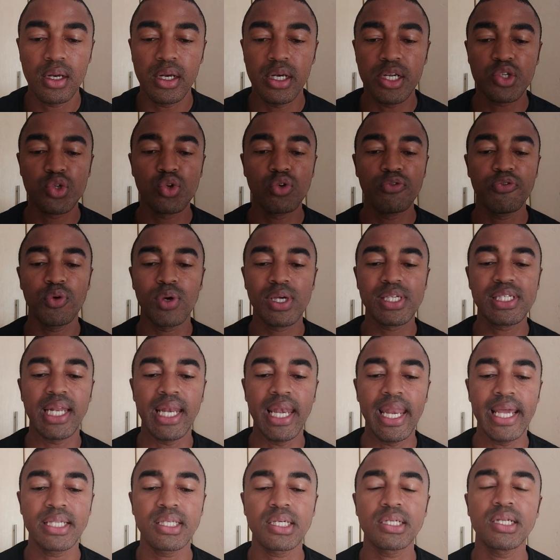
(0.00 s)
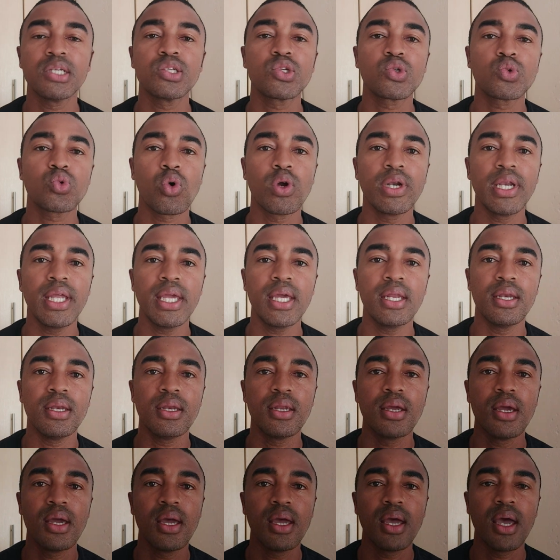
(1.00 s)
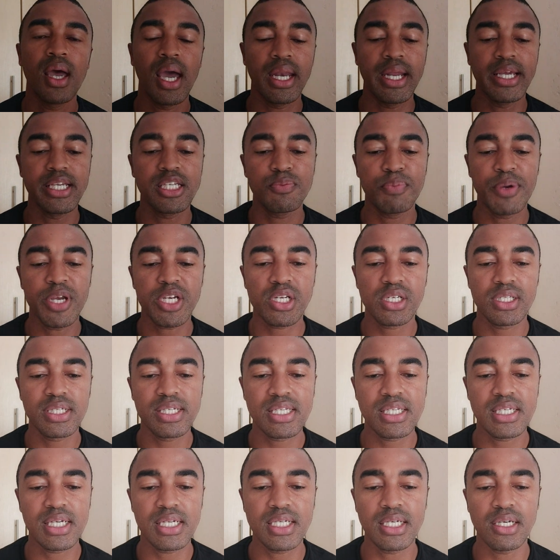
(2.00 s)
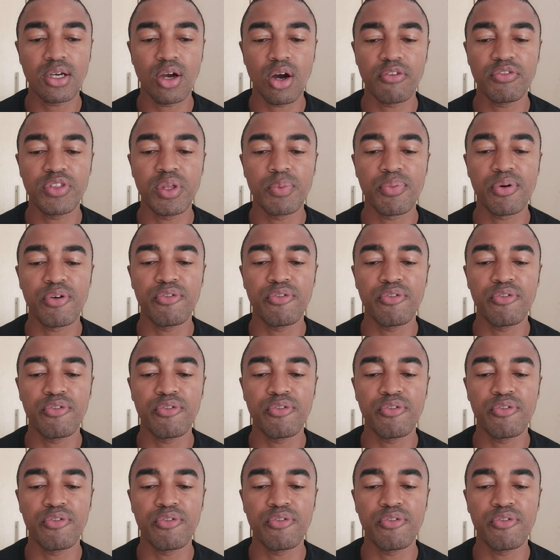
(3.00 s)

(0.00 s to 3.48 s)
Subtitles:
Lesufi was elected and sworn in at a special sitting of the